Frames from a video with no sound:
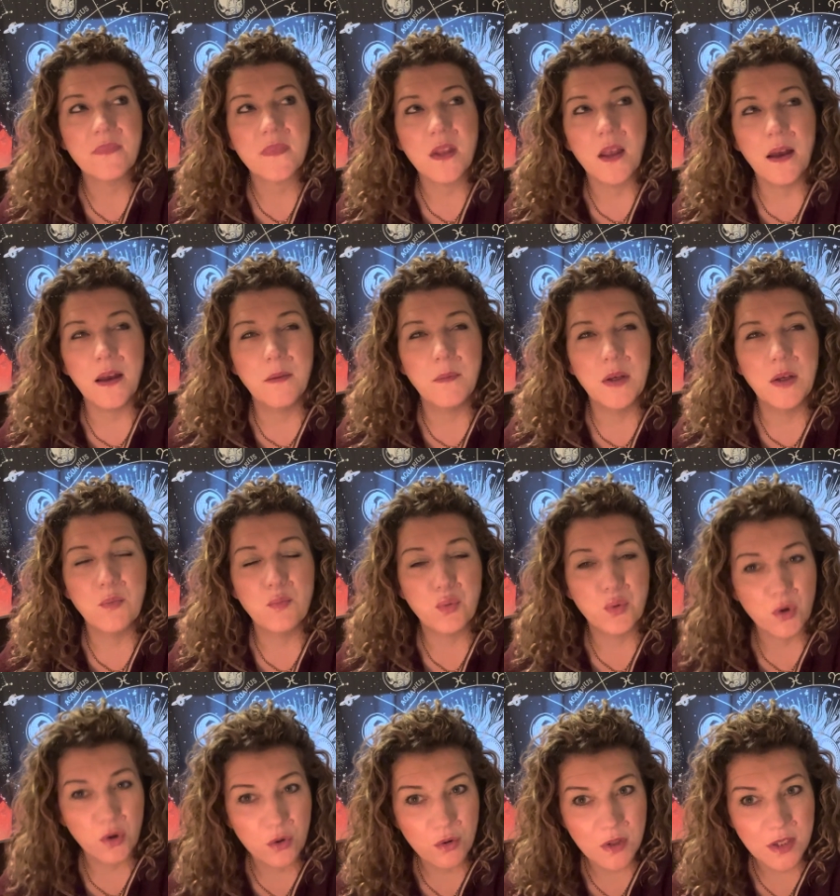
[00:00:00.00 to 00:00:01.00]
I'm in
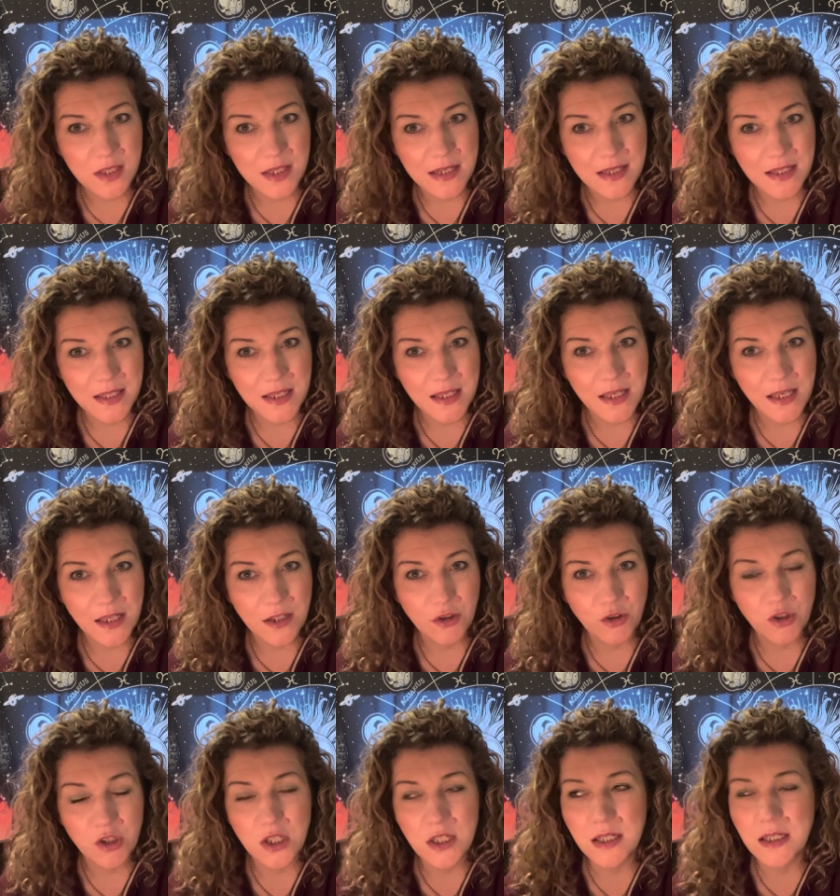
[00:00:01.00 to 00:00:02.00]
processing
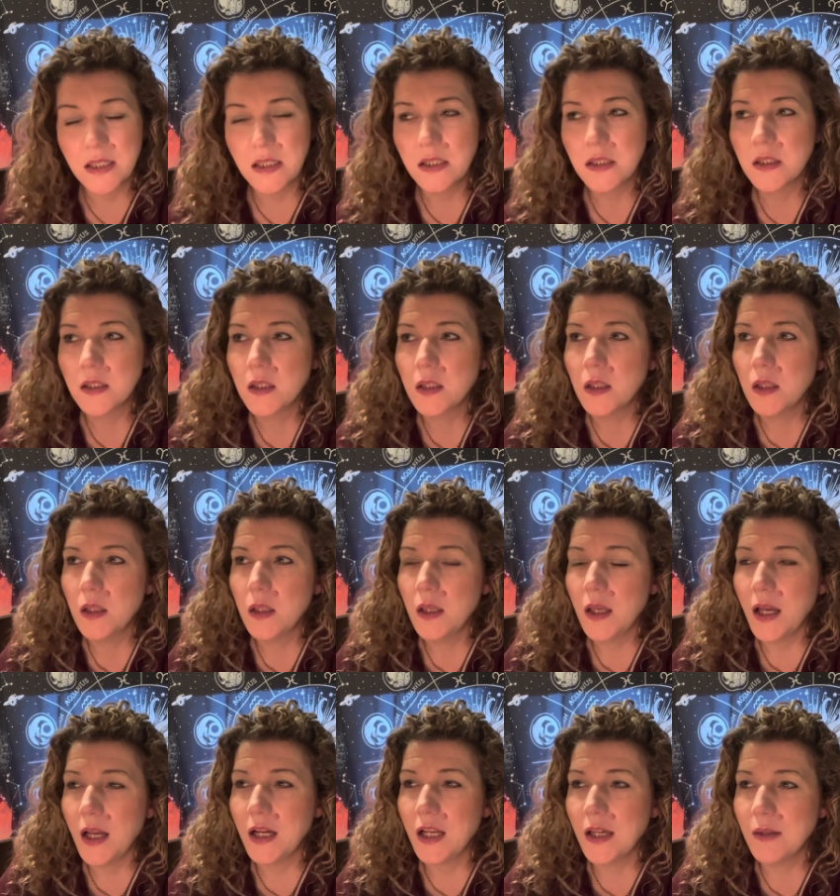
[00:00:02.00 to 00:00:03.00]
energy
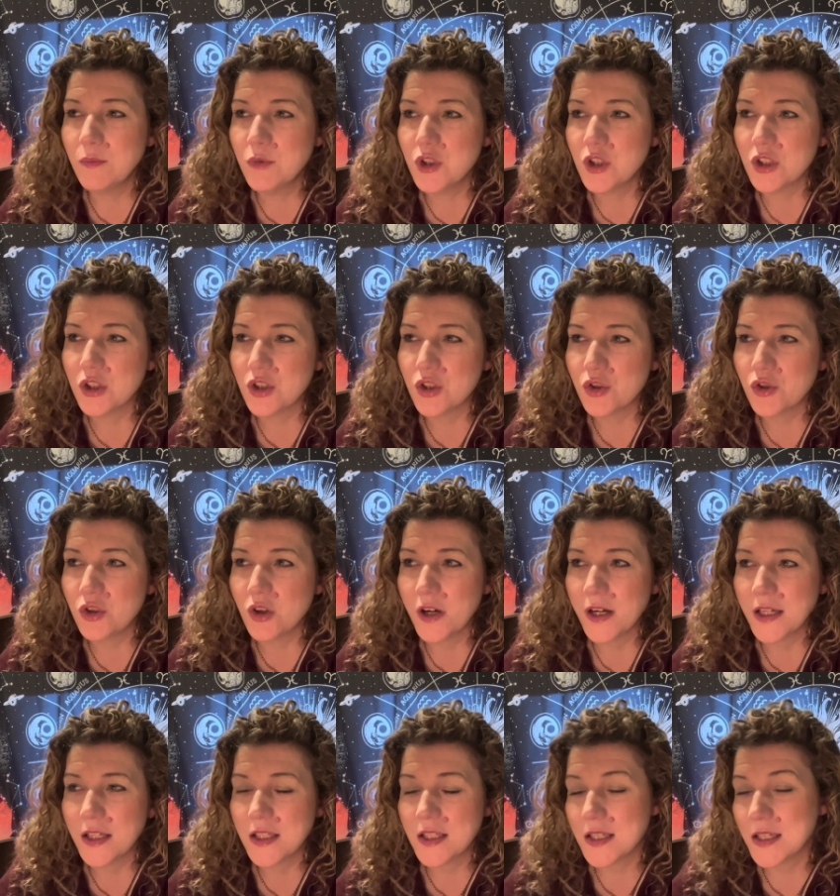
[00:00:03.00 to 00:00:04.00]
and I'm just
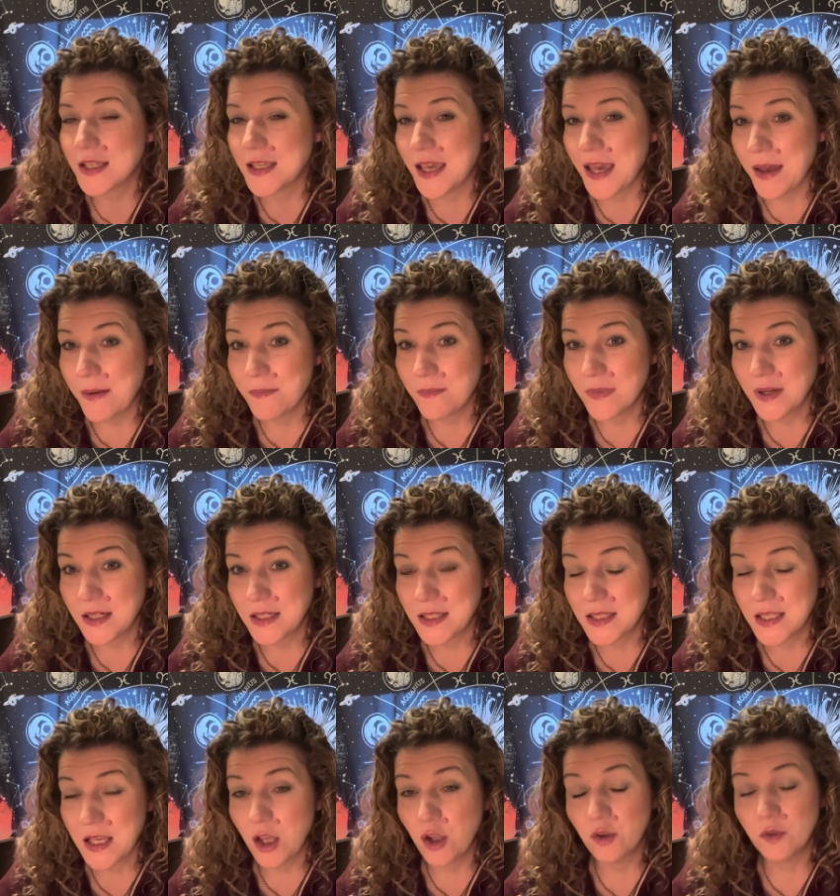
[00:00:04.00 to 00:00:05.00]
trying to get
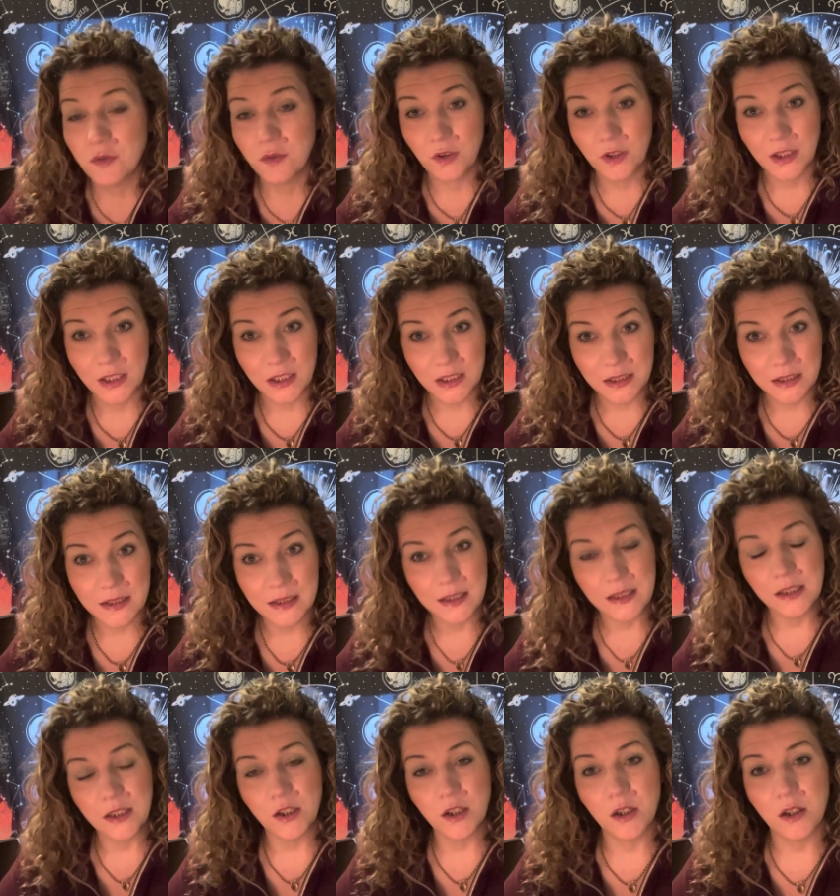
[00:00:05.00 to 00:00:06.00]
myself
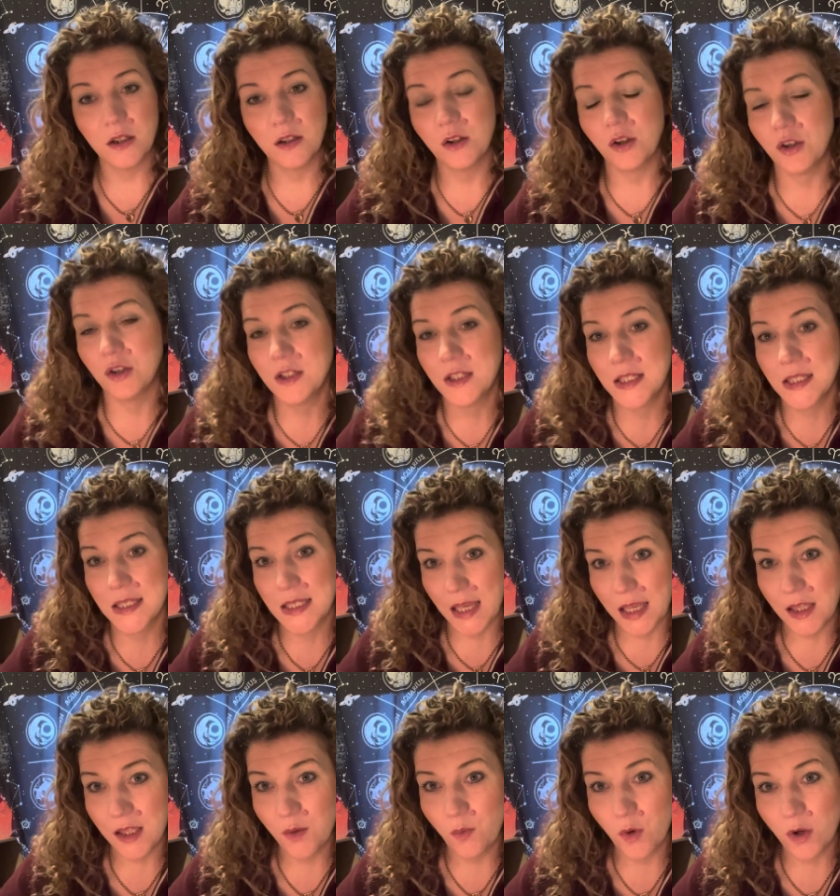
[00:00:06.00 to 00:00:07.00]
clear on
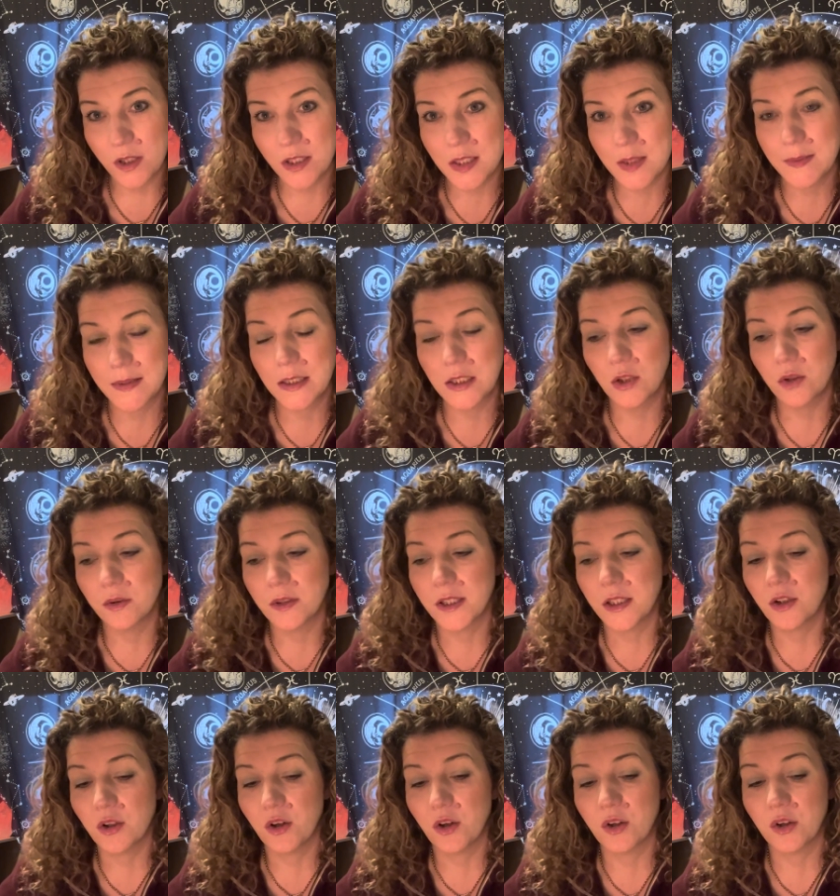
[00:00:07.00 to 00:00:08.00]
exactly what has been going
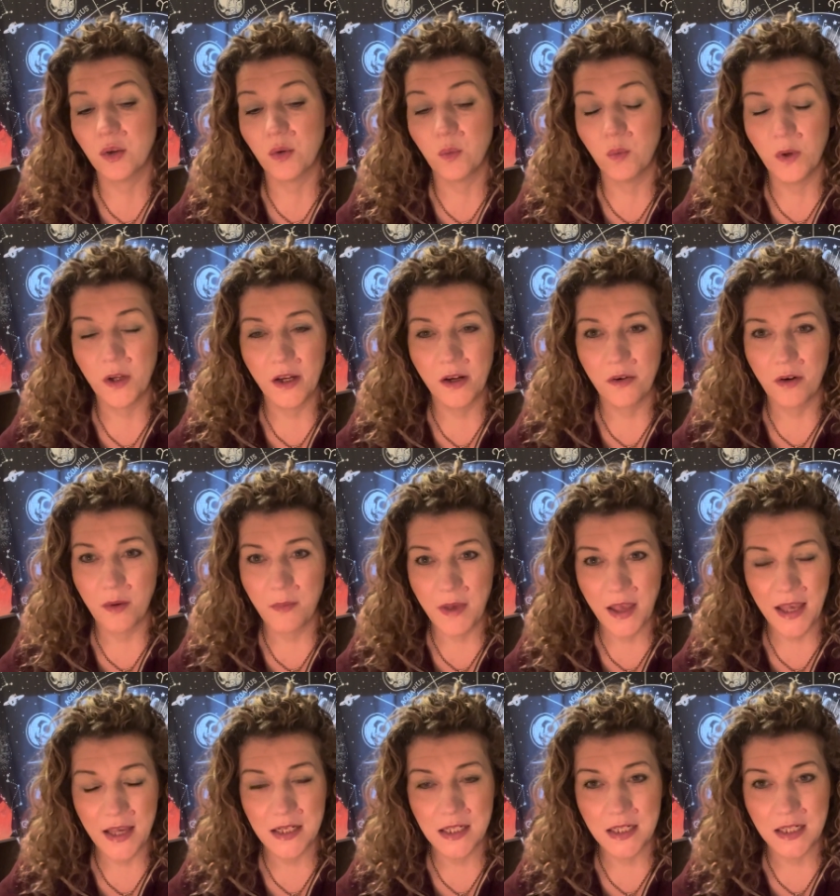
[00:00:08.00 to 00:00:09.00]
on, where I'm
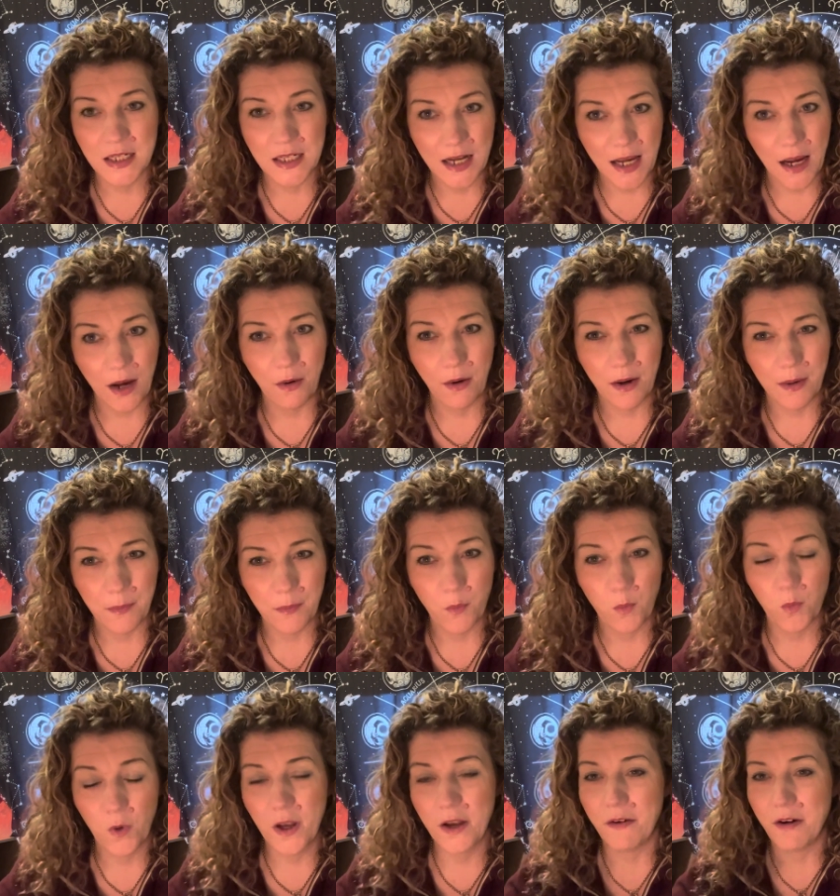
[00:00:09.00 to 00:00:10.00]
heading and how I'm
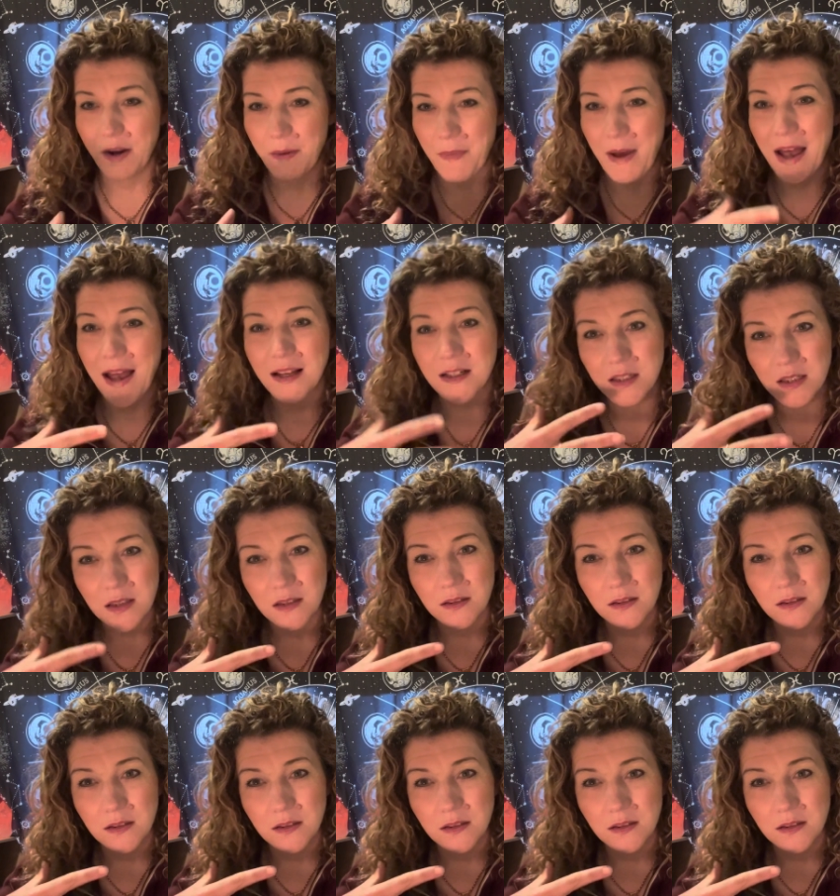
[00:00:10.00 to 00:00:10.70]
where I'm at.